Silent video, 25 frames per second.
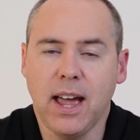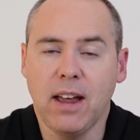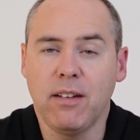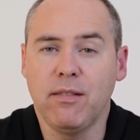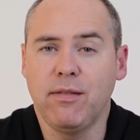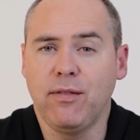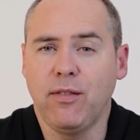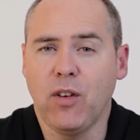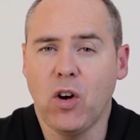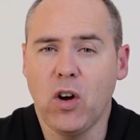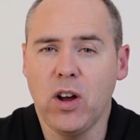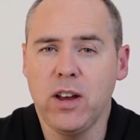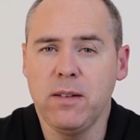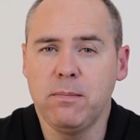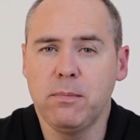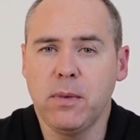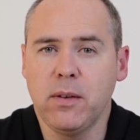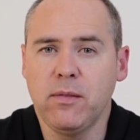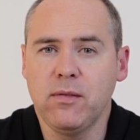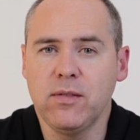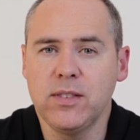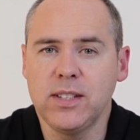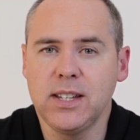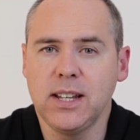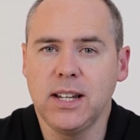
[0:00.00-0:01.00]
And five
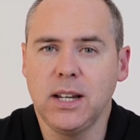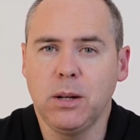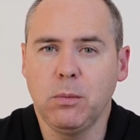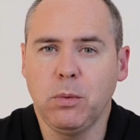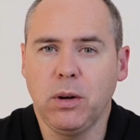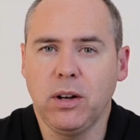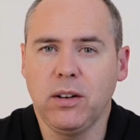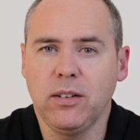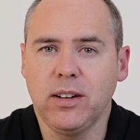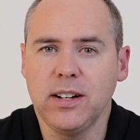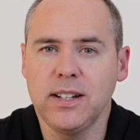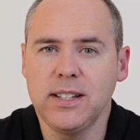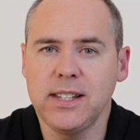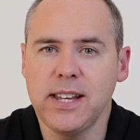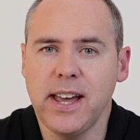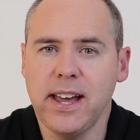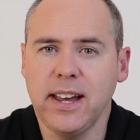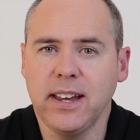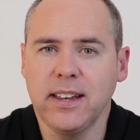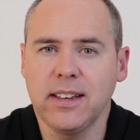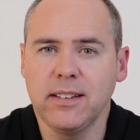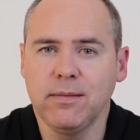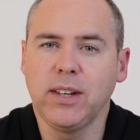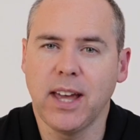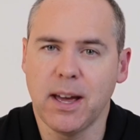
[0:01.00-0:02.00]
months in the world of
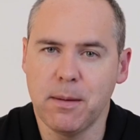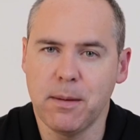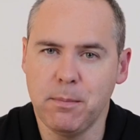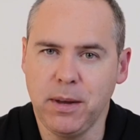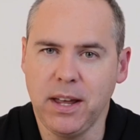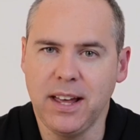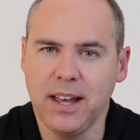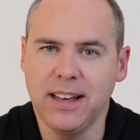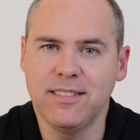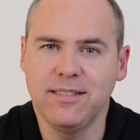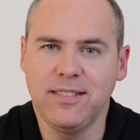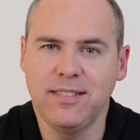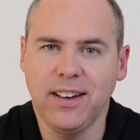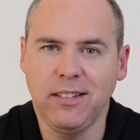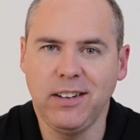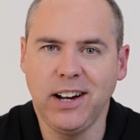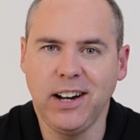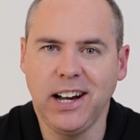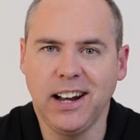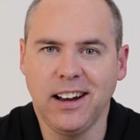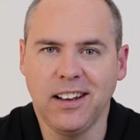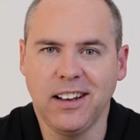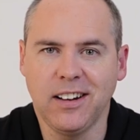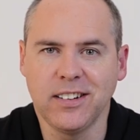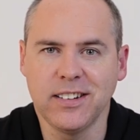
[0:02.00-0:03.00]
tech can be a
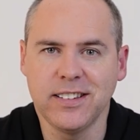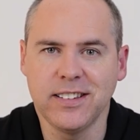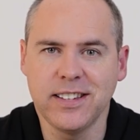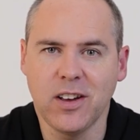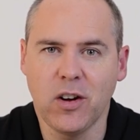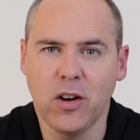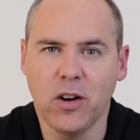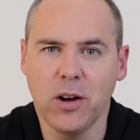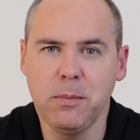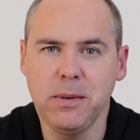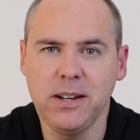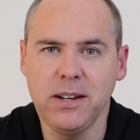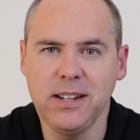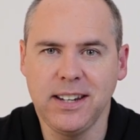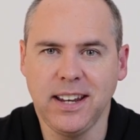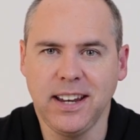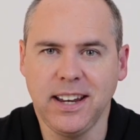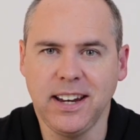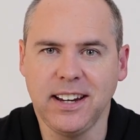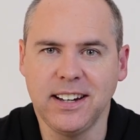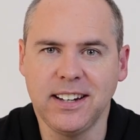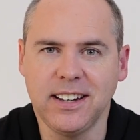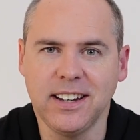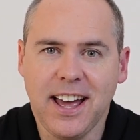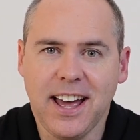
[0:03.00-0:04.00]
very long time
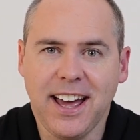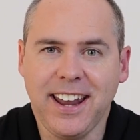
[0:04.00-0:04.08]
indeed.